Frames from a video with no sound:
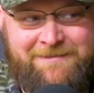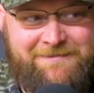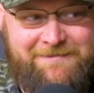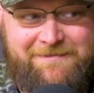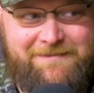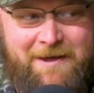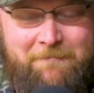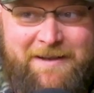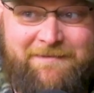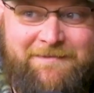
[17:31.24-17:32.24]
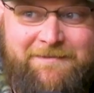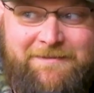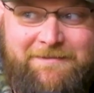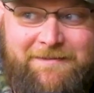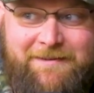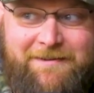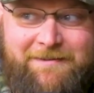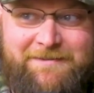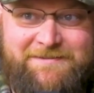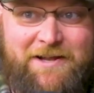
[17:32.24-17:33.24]
Like, I mean,
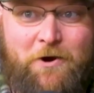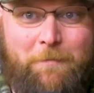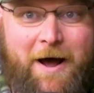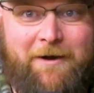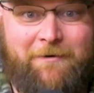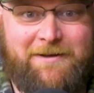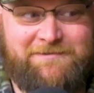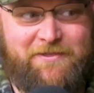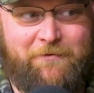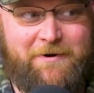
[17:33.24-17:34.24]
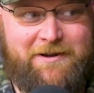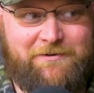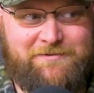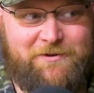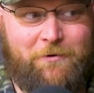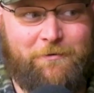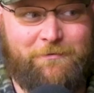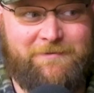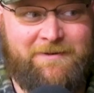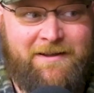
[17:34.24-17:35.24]
the scope I run's 3 years
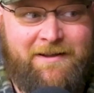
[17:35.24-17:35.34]
old, and